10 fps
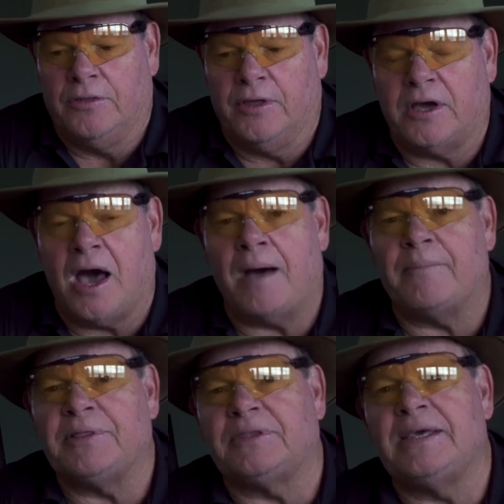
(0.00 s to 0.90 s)
The
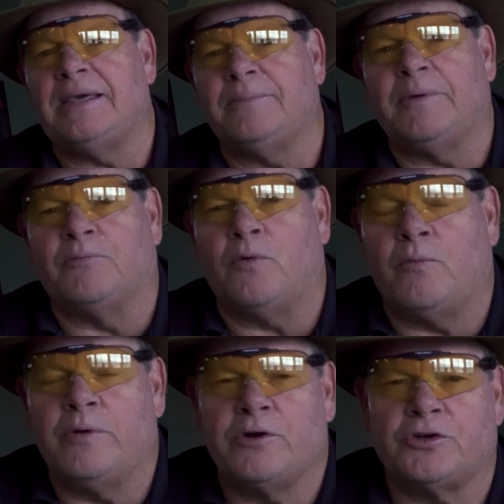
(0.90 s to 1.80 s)
common theme, and
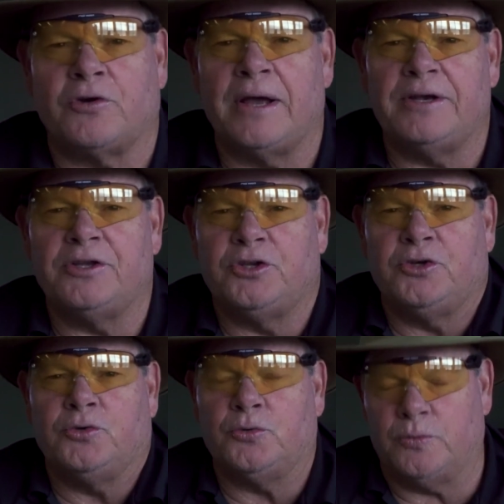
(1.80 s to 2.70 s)
what we're trying to
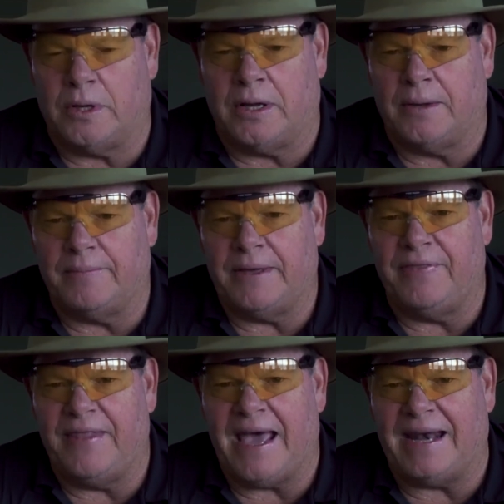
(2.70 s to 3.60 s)
do
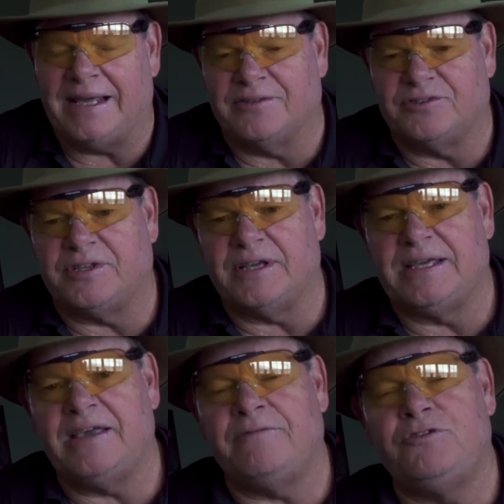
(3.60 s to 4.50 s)
in that, is to
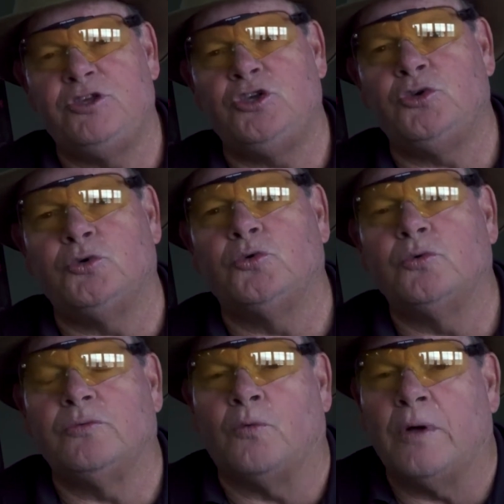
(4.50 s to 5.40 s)
give
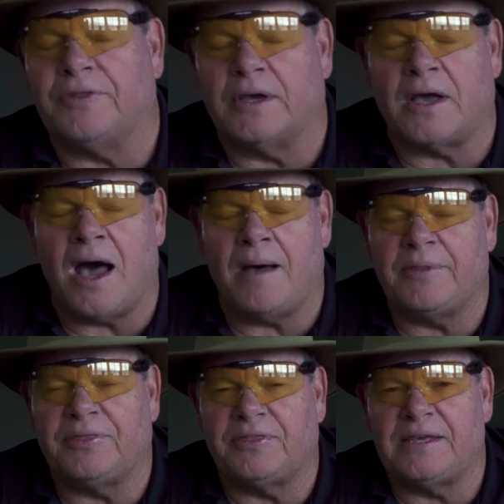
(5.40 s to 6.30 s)
you what the
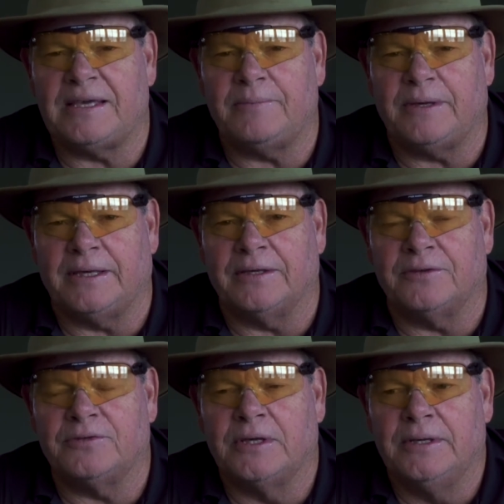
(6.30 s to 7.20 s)
common theme
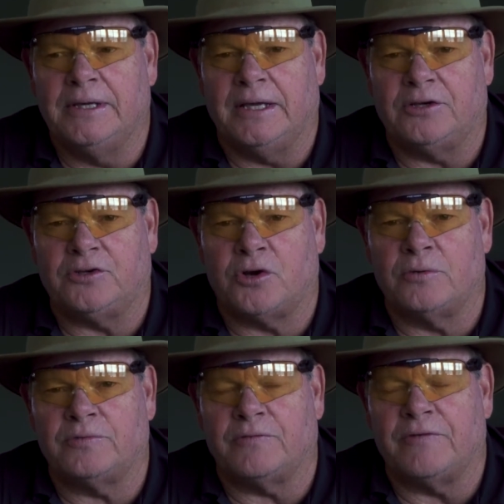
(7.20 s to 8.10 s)
is in
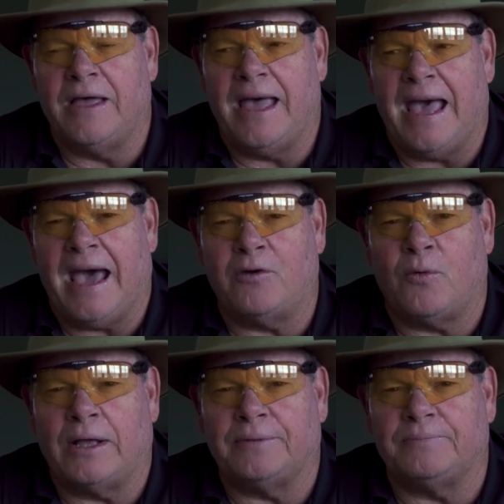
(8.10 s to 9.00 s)
terms of how
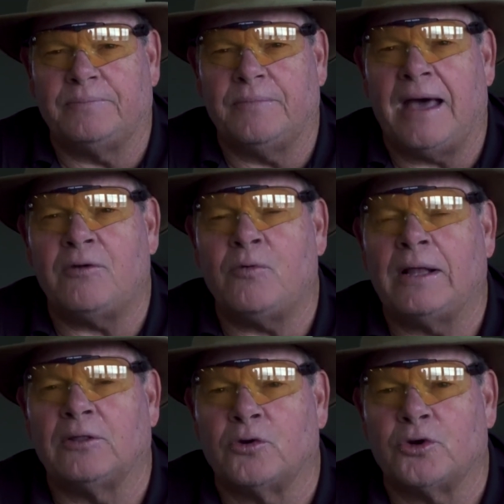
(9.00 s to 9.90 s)
do I
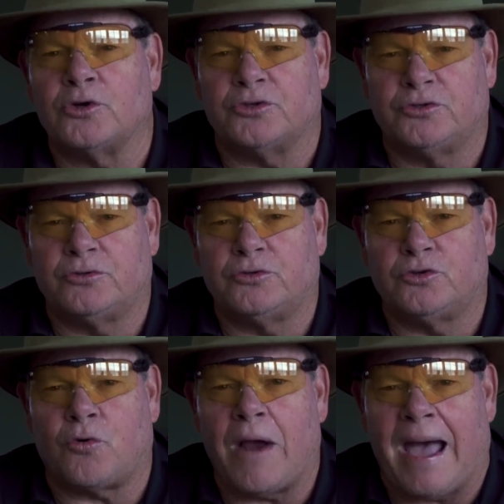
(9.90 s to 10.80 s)
learn
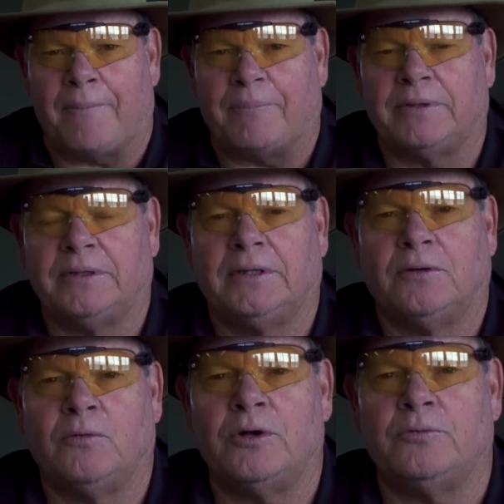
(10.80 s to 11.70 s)
trap?
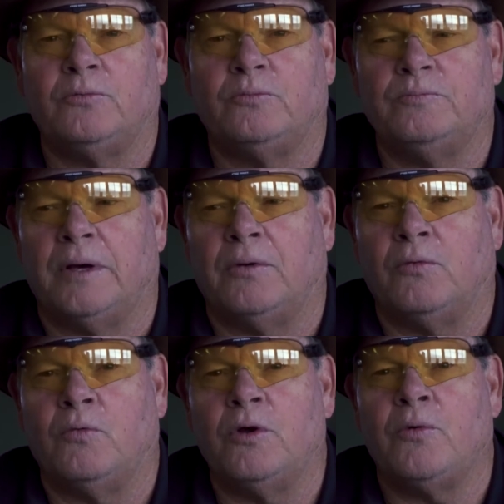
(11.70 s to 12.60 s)
What
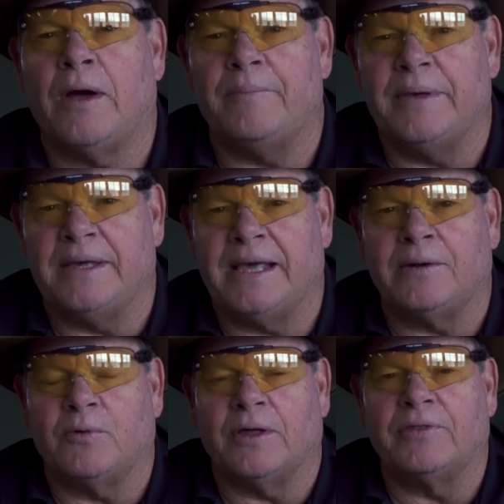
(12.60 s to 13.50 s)
do I
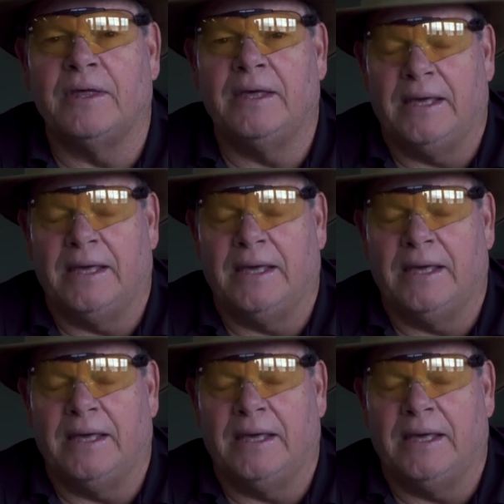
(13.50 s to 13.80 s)
begin with?